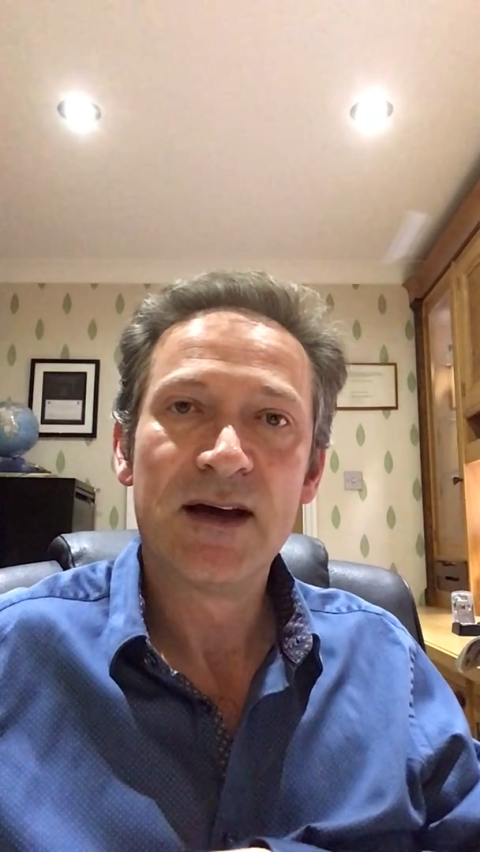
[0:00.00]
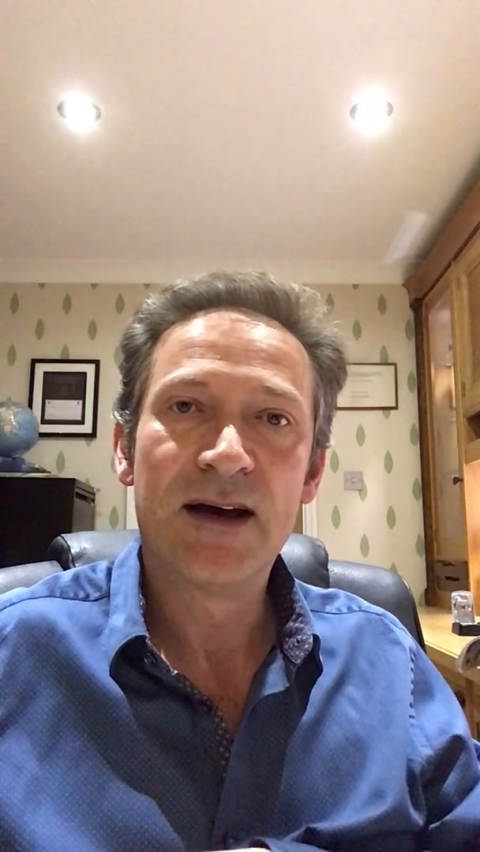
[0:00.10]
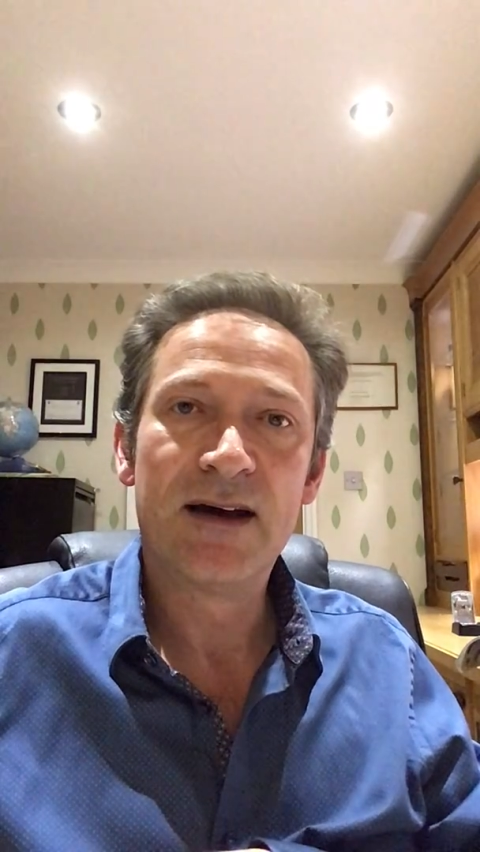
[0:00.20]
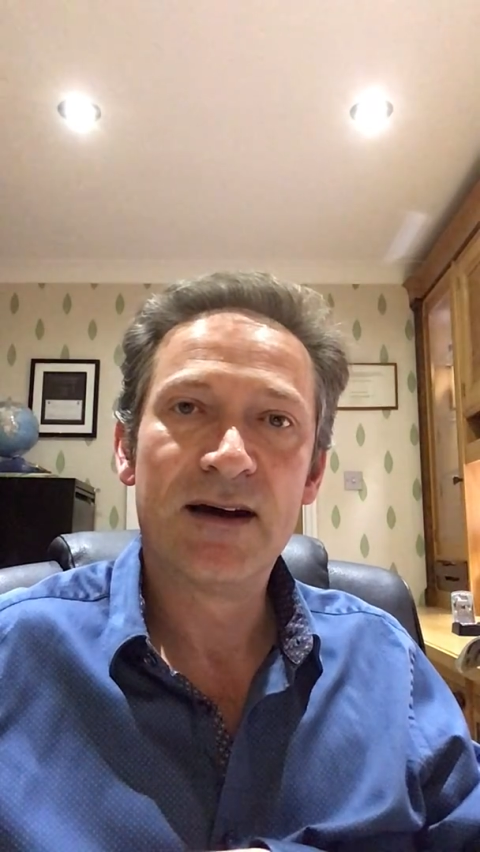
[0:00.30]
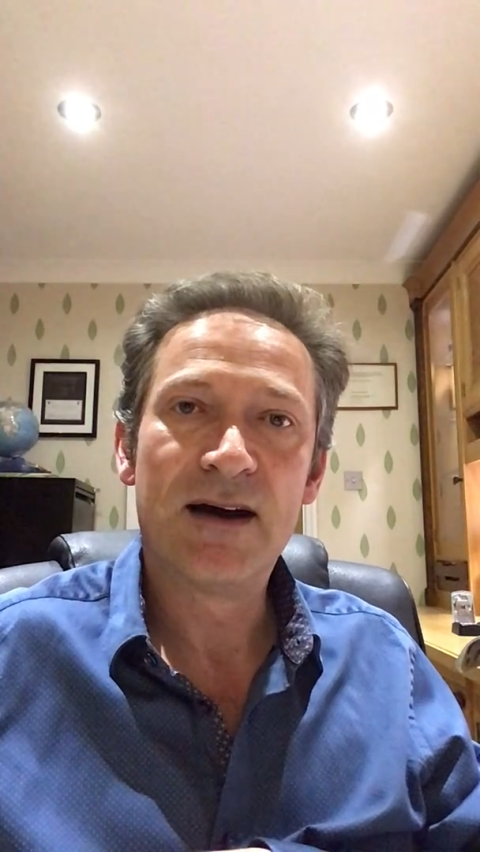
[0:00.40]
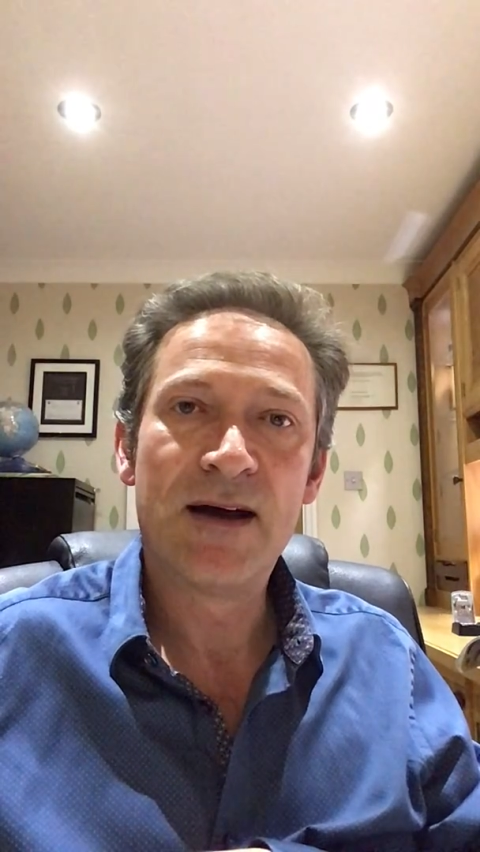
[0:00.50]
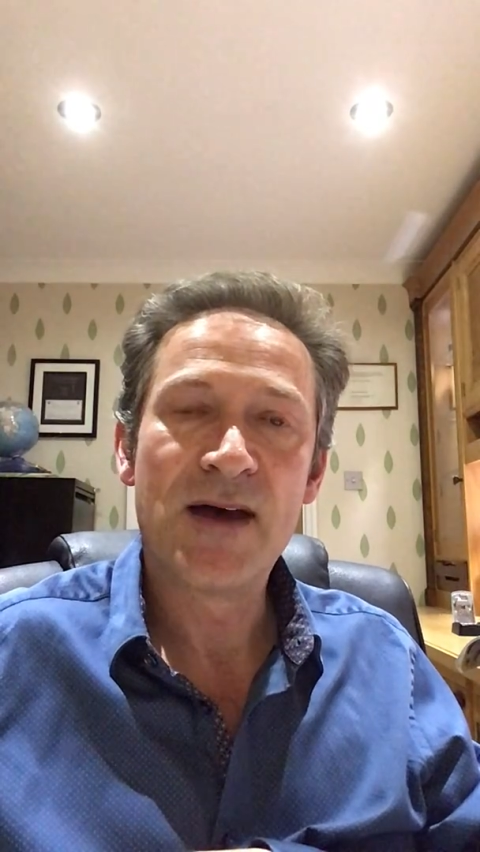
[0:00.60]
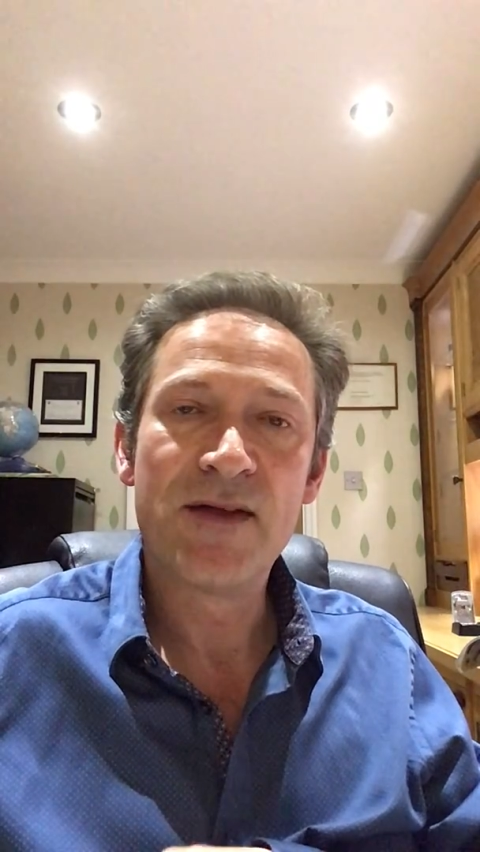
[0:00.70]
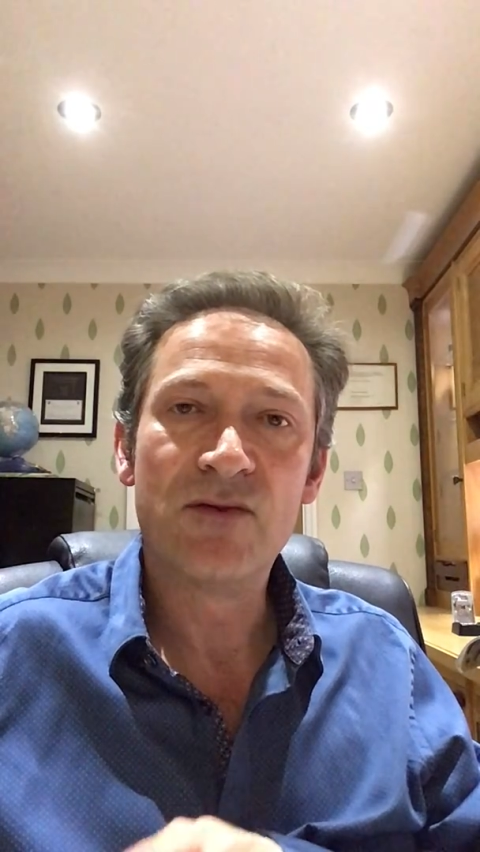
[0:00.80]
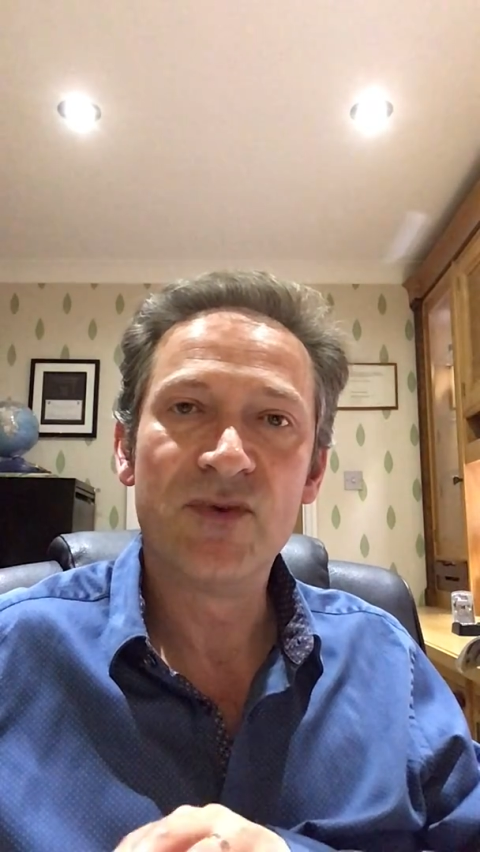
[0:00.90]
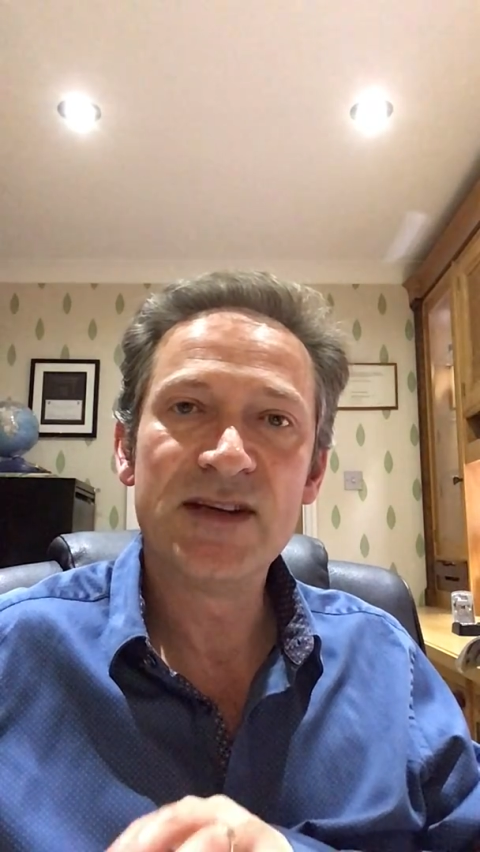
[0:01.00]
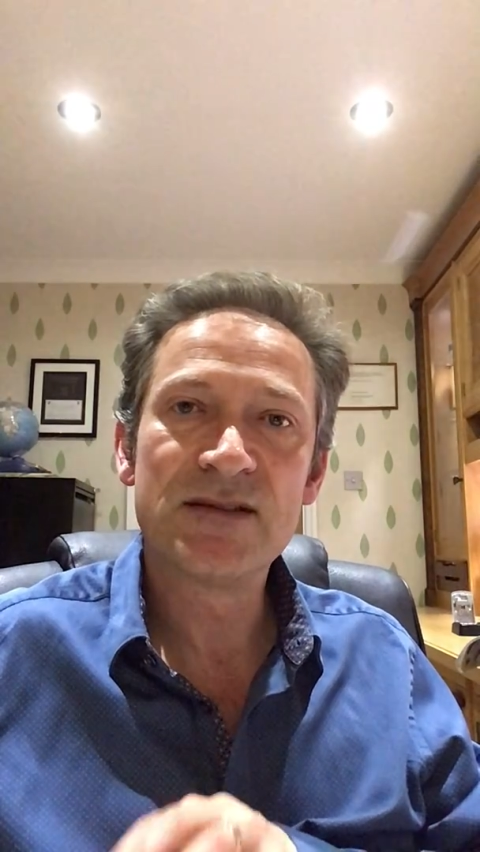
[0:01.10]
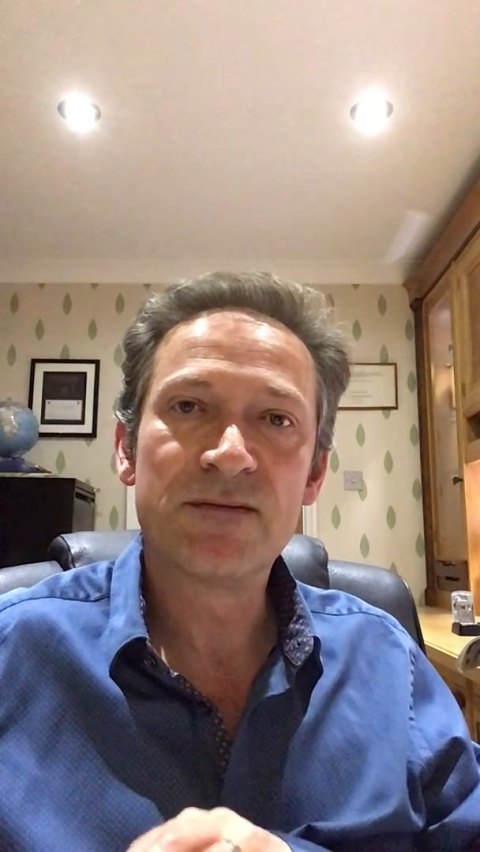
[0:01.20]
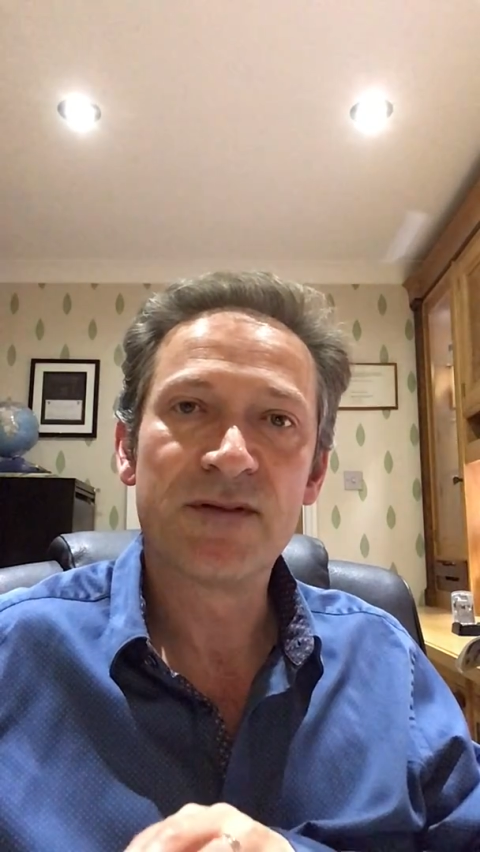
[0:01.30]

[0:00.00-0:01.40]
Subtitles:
And the reason